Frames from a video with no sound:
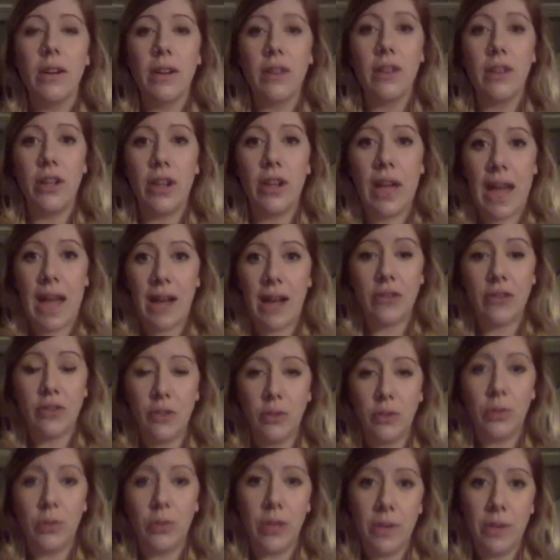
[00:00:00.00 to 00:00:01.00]
could
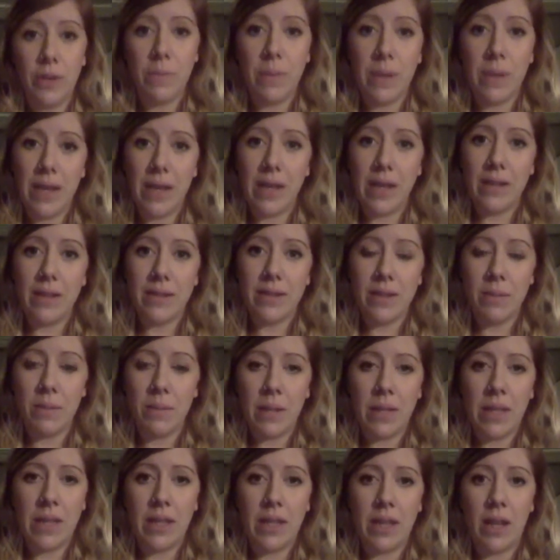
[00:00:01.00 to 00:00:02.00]
actually be
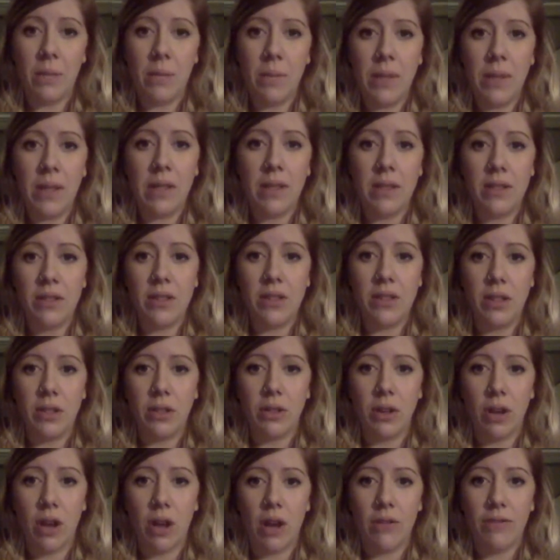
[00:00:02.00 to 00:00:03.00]
somebody coming into
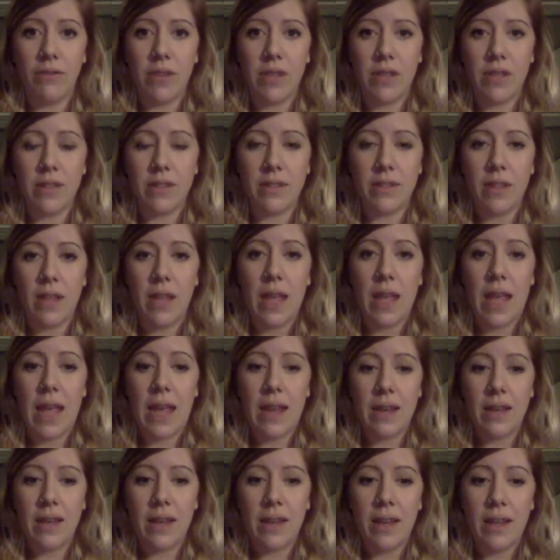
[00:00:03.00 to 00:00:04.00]
your office
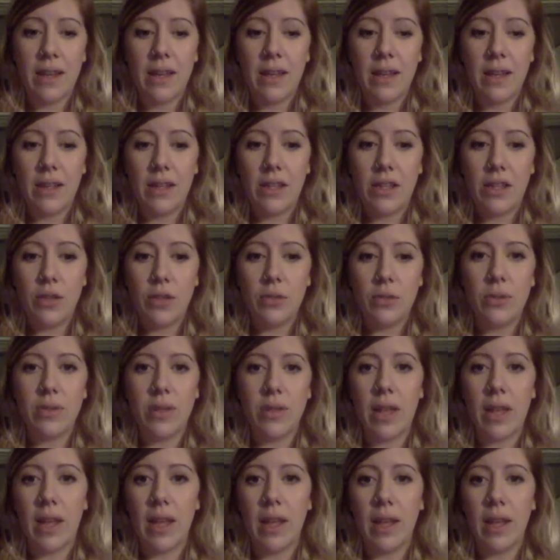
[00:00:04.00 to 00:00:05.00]
and you
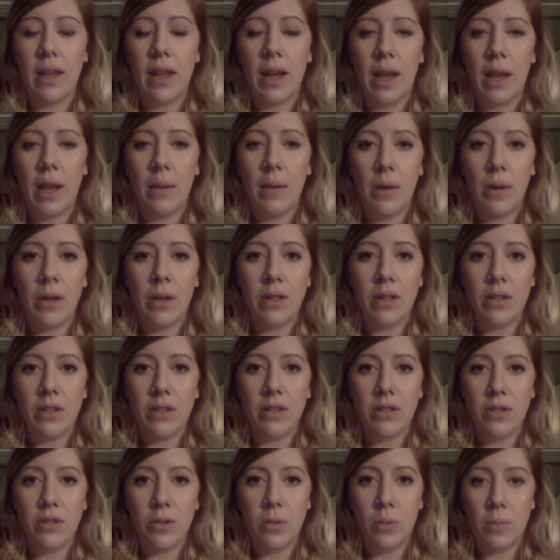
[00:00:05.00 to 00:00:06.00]
saying, I want
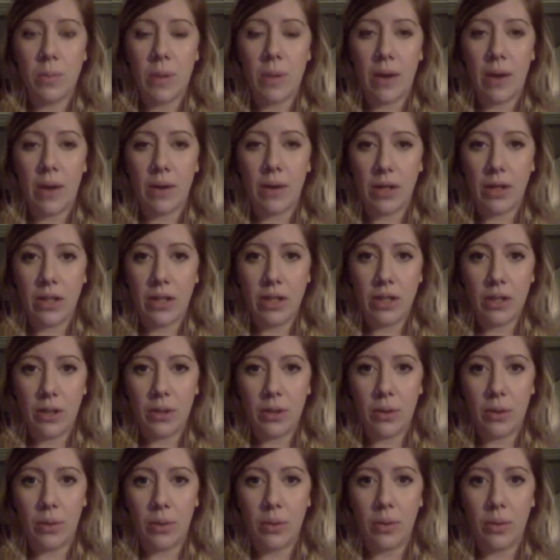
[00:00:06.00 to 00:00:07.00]
to empower
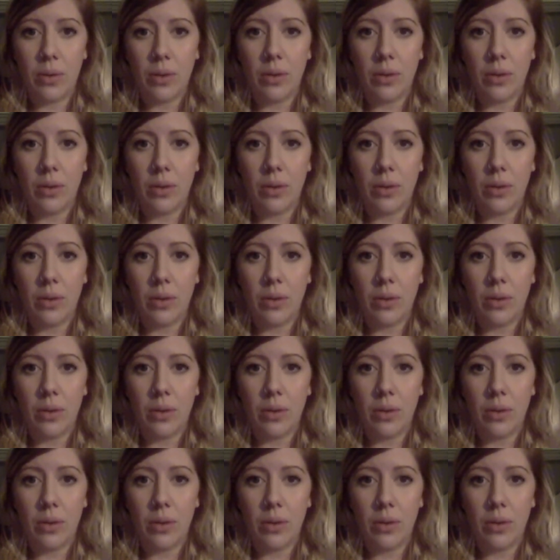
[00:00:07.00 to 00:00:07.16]
you,